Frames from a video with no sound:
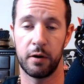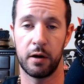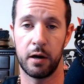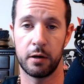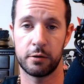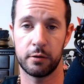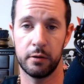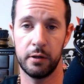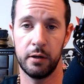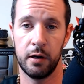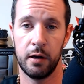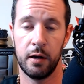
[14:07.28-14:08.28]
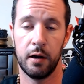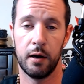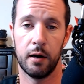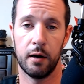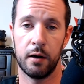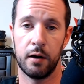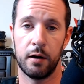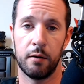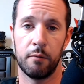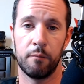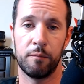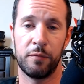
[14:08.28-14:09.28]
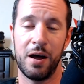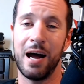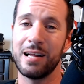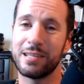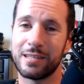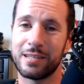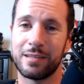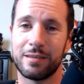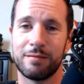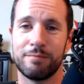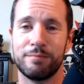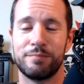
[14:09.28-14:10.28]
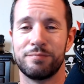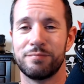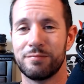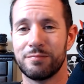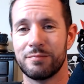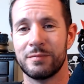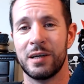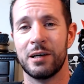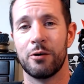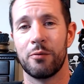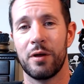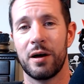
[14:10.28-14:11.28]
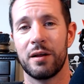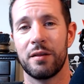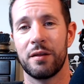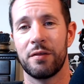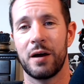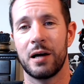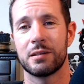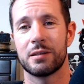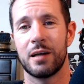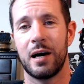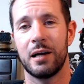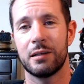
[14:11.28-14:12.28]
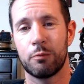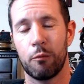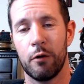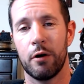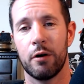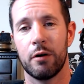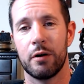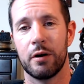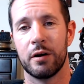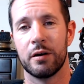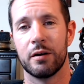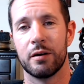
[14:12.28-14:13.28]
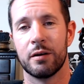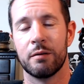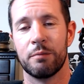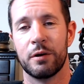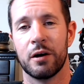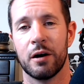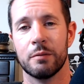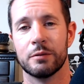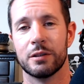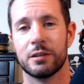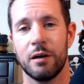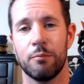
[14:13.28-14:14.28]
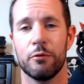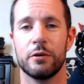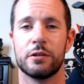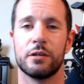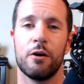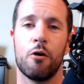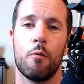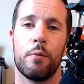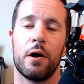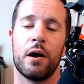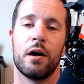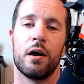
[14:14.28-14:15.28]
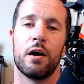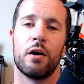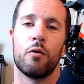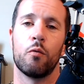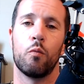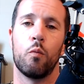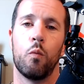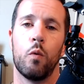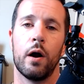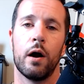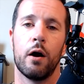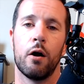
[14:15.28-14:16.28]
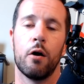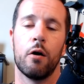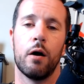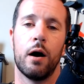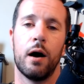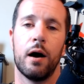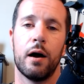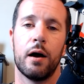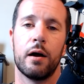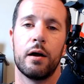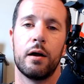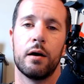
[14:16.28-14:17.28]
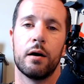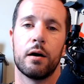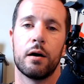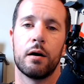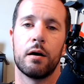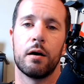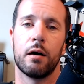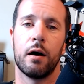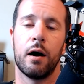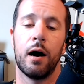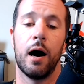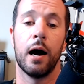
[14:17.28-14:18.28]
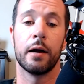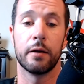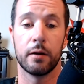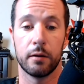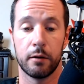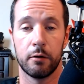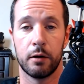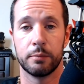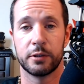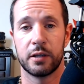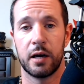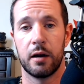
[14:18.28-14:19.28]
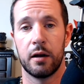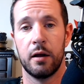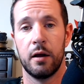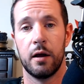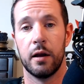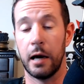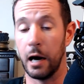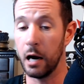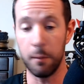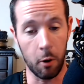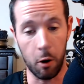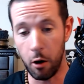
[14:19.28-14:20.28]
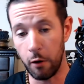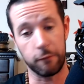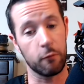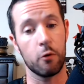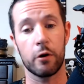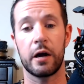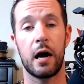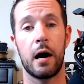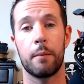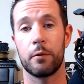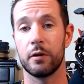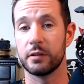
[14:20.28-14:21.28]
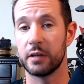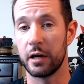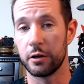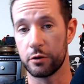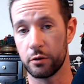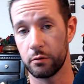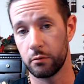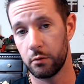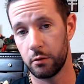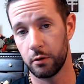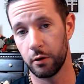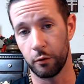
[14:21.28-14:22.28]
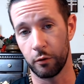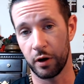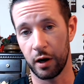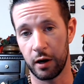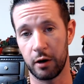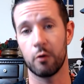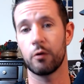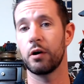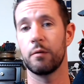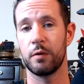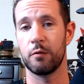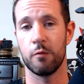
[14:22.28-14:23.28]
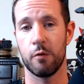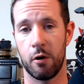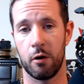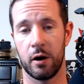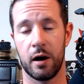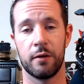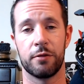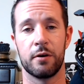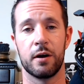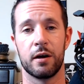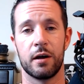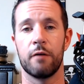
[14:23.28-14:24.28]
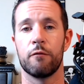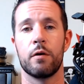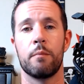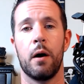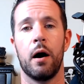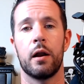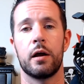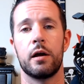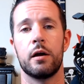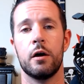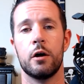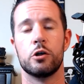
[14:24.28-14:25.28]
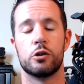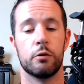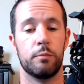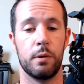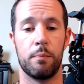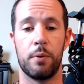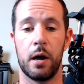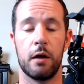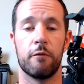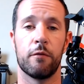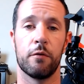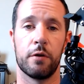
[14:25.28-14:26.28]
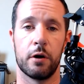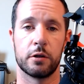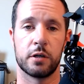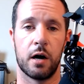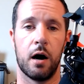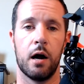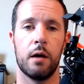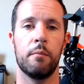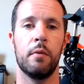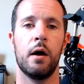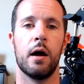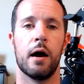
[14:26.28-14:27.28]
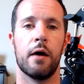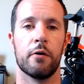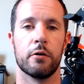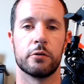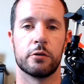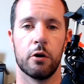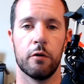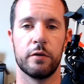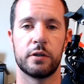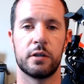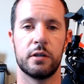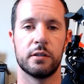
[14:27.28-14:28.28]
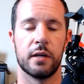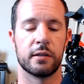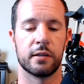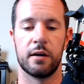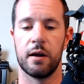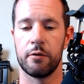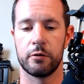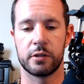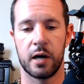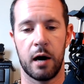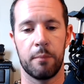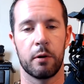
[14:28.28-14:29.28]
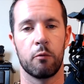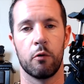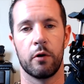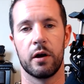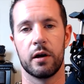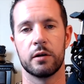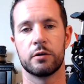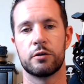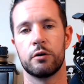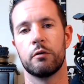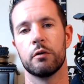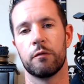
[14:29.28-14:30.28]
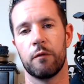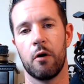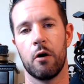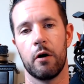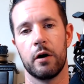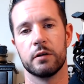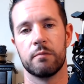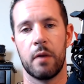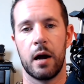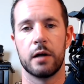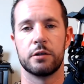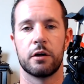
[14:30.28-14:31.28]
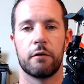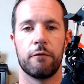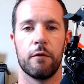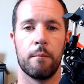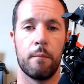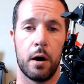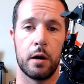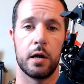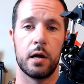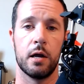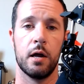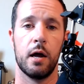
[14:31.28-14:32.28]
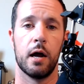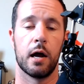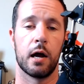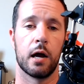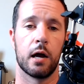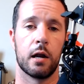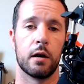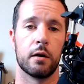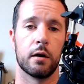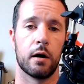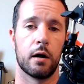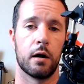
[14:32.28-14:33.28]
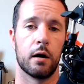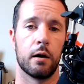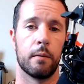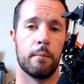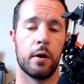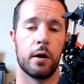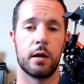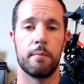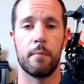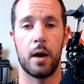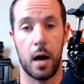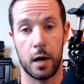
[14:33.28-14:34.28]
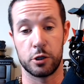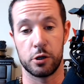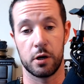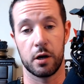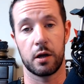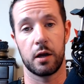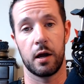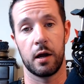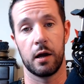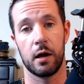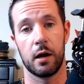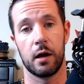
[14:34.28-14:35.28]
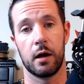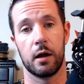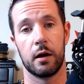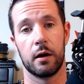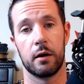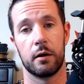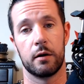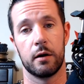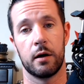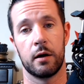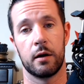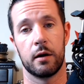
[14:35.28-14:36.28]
financially, that's that's where it becomes a slippery slope, and where I get a little upset. Now, I'm all for capitalization. Okay, don't get me wrong. I think everybody should be paid for their time and their services. That's another topic we'll get into, as far as magic for money and money magic and